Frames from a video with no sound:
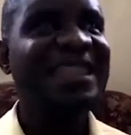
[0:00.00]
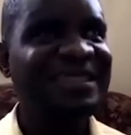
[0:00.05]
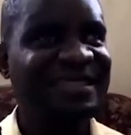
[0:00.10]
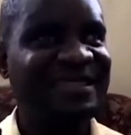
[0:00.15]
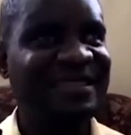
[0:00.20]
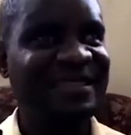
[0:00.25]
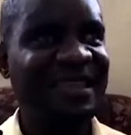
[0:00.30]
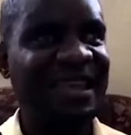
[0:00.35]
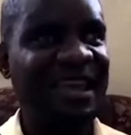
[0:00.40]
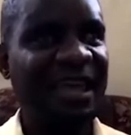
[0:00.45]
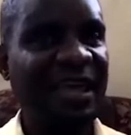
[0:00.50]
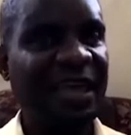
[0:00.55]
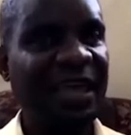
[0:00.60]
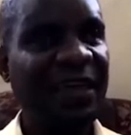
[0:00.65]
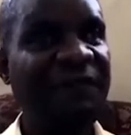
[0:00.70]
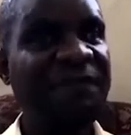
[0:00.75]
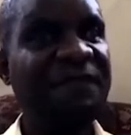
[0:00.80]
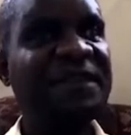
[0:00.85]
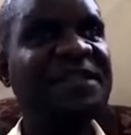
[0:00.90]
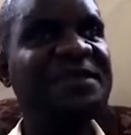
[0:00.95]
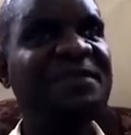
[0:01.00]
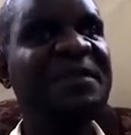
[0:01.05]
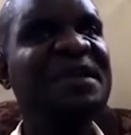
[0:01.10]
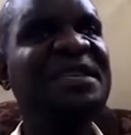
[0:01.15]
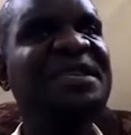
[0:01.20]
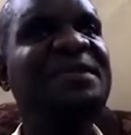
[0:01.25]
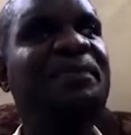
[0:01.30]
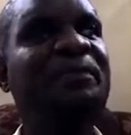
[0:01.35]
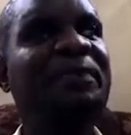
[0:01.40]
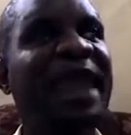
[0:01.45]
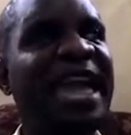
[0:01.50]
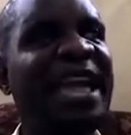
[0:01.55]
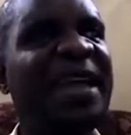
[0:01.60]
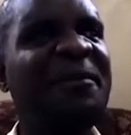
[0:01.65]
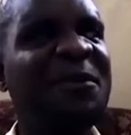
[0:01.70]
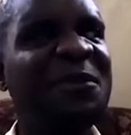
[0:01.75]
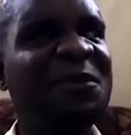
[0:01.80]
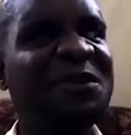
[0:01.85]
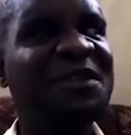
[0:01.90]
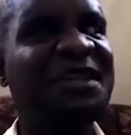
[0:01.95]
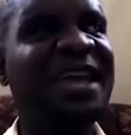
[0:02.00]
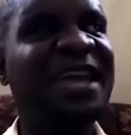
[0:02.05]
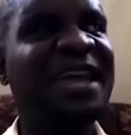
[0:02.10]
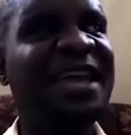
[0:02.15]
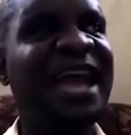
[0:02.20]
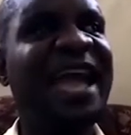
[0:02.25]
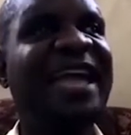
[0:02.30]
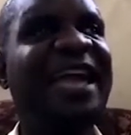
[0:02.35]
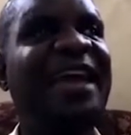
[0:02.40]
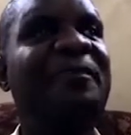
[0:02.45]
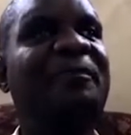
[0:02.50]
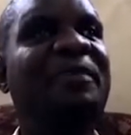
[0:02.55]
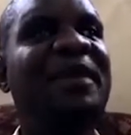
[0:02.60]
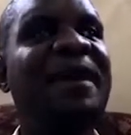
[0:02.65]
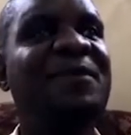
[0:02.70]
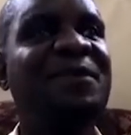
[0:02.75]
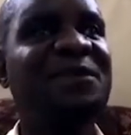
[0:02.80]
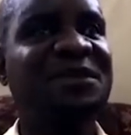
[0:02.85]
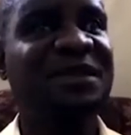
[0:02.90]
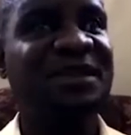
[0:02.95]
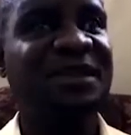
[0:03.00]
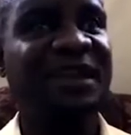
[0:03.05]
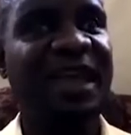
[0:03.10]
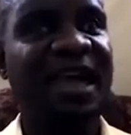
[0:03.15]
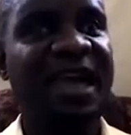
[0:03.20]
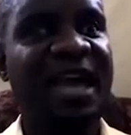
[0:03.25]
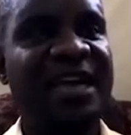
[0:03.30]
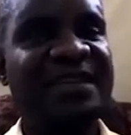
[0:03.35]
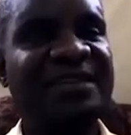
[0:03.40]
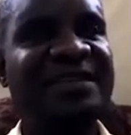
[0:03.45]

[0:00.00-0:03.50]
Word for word: hands. If it means playing music, I can play music.